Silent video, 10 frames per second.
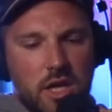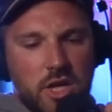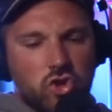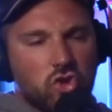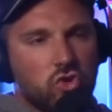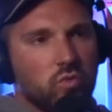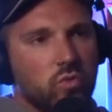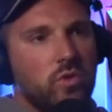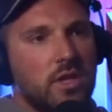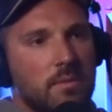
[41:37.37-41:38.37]

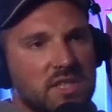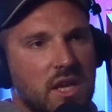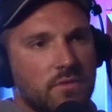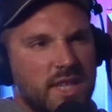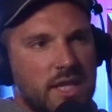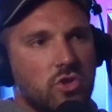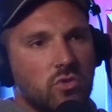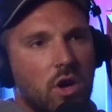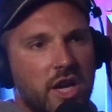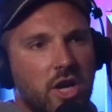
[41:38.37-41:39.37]
intrude themselves
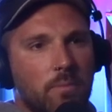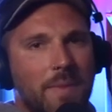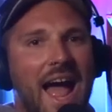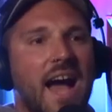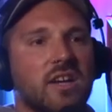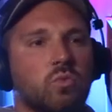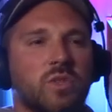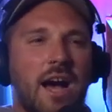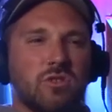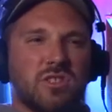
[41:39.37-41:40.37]
into our inner packs
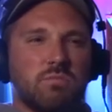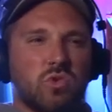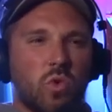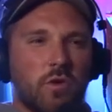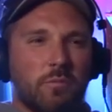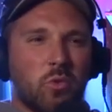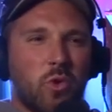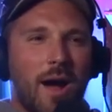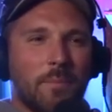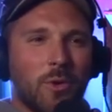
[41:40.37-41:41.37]
without some sort of
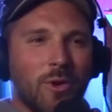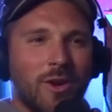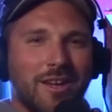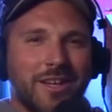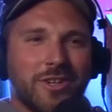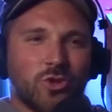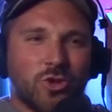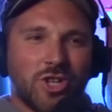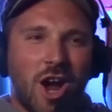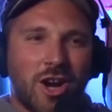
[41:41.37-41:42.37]
proper
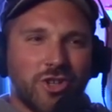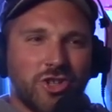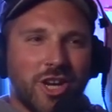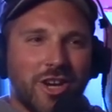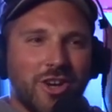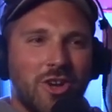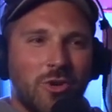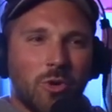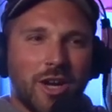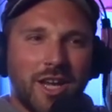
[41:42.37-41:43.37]
introduction
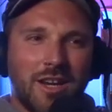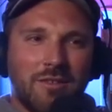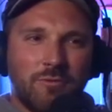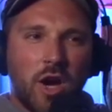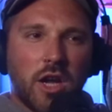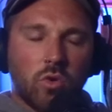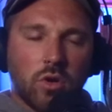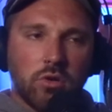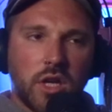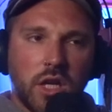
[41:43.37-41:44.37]
yeah. or invite or
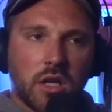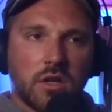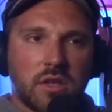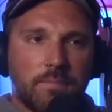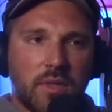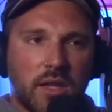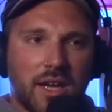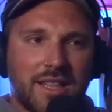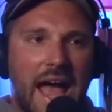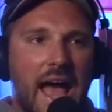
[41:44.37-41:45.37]
greeting or something yeah.
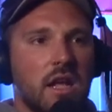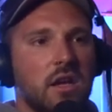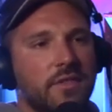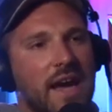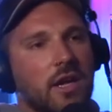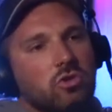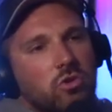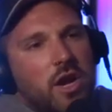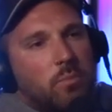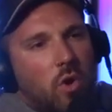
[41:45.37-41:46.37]
like that yeah. that can
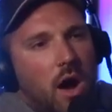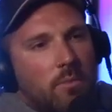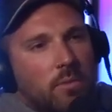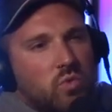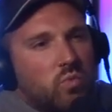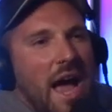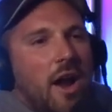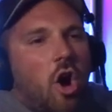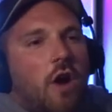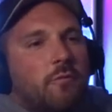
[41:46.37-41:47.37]
create problems that
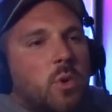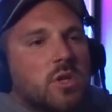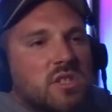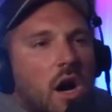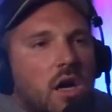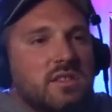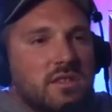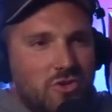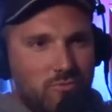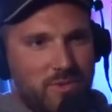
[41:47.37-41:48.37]
off puts us
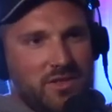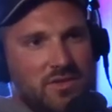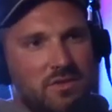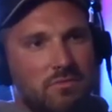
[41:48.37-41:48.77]
as humans